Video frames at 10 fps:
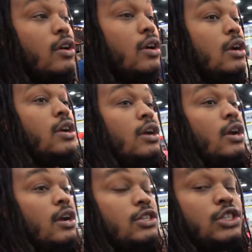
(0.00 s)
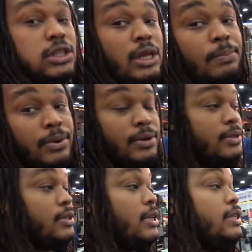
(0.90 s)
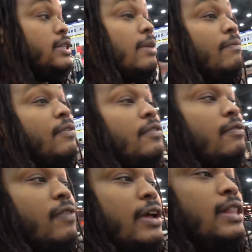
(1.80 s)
your sleepers except